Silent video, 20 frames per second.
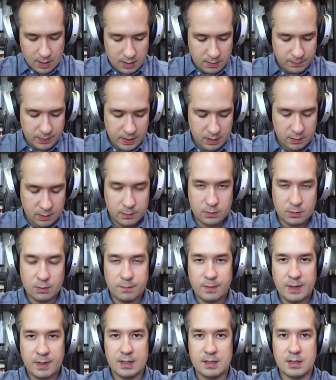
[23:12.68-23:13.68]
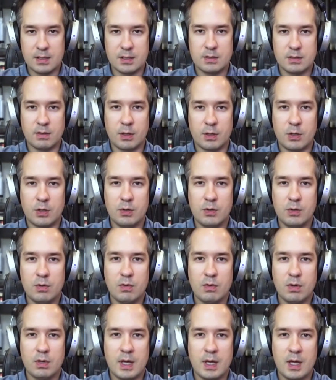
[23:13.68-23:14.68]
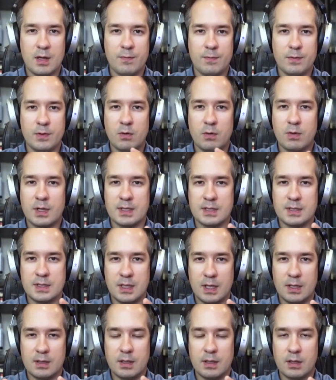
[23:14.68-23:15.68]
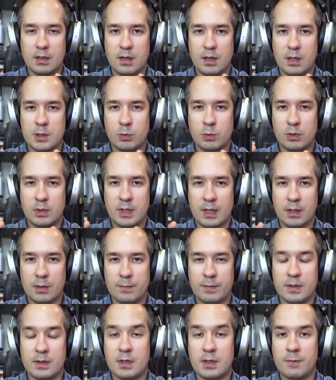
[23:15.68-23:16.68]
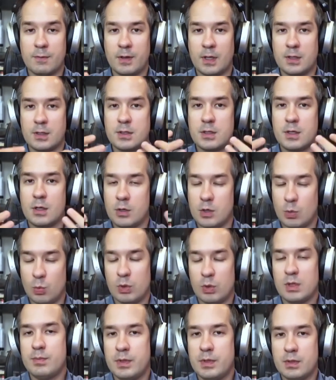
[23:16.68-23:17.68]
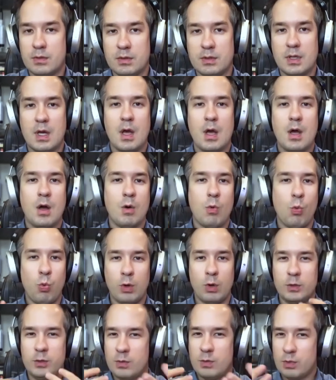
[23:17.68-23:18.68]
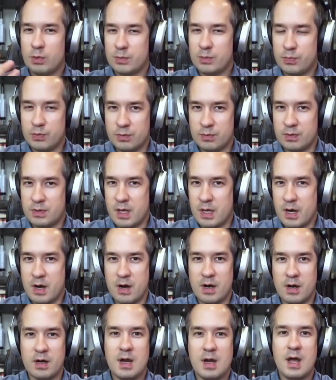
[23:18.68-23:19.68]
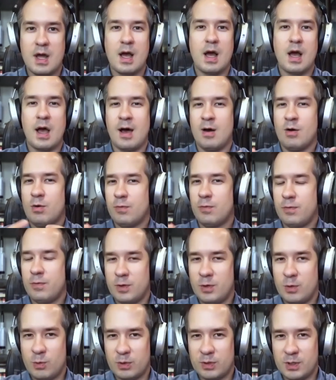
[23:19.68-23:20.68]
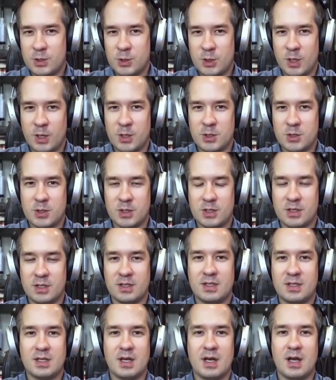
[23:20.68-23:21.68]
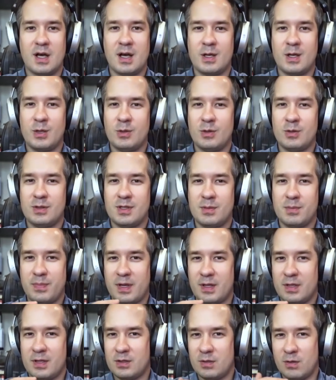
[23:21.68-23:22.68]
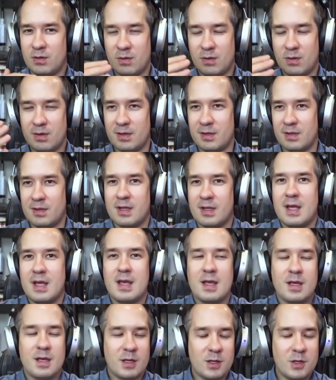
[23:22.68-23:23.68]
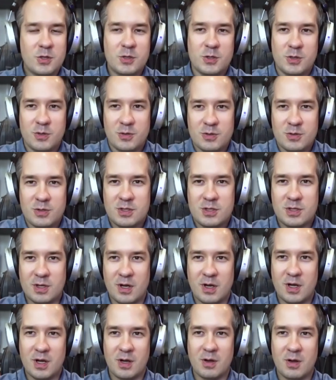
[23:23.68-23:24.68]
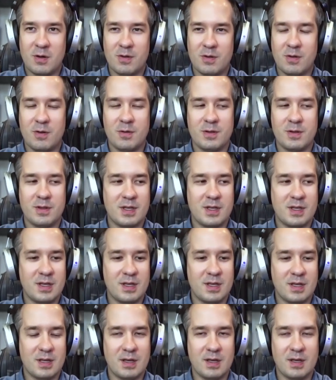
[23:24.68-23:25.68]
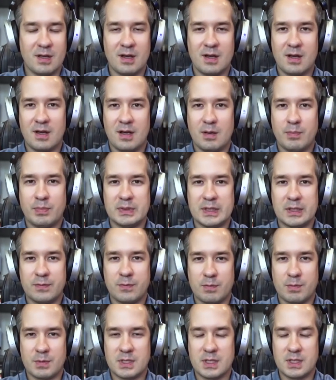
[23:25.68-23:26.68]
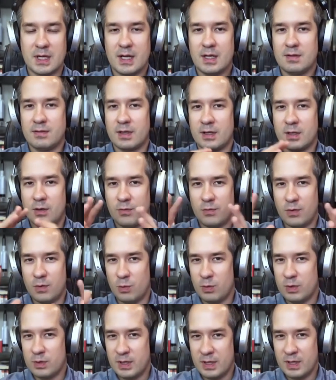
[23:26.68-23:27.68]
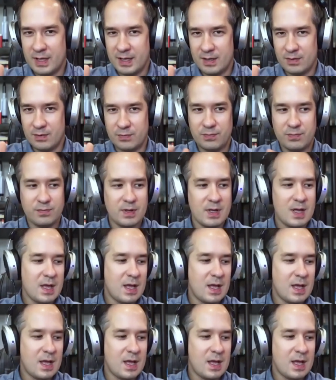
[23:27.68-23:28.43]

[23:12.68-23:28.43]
another benefit of headless. Like you have no constraint in regards to what kind of interface you want to build, what you want to put there, how often you want to change it. Uh, you don't depend on issues uh, on, on, the uh, platform side. Like if you want to have,